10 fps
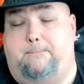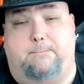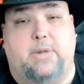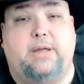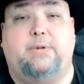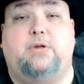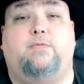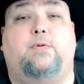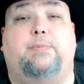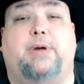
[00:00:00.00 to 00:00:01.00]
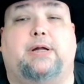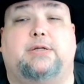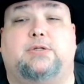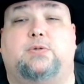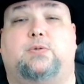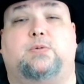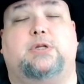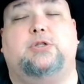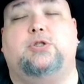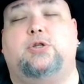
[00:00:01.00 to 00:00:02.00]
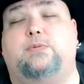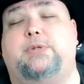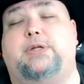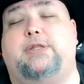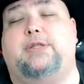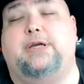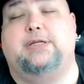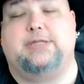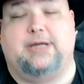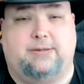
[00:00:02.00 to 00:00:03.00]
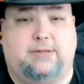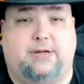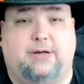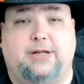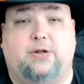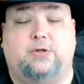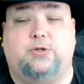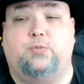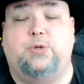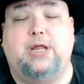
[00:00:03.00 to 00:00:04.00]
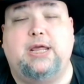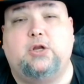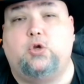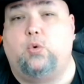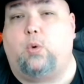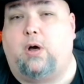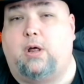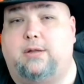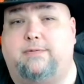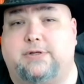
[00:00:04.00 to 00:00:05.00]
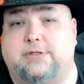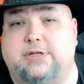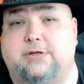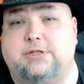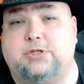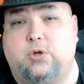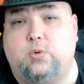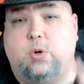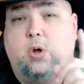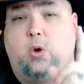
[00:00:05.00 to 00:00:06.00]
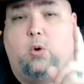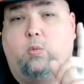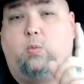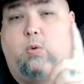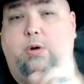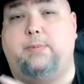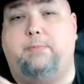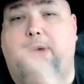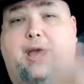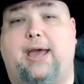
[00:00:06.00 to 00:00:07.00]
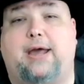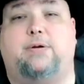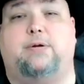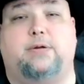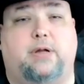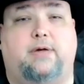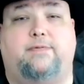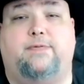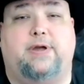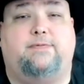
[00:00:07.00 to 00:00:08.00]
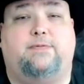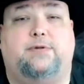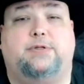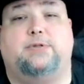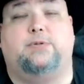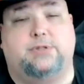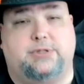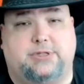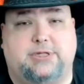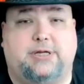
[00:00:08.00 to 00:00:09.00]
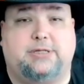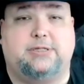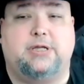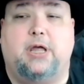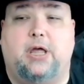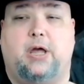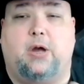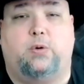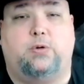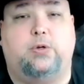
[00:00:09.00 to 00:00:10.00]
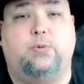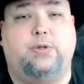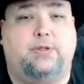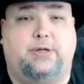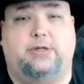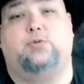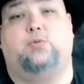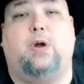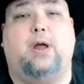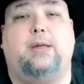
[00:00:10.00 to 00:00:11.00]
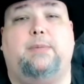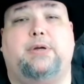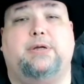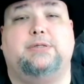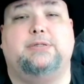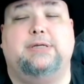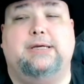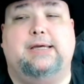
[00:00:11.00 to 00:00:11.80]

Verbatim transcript: Maybe you've went back to school. There's so many things out there and they're unique to all of us. There is no one pattern of thankfulness or success or doing things right because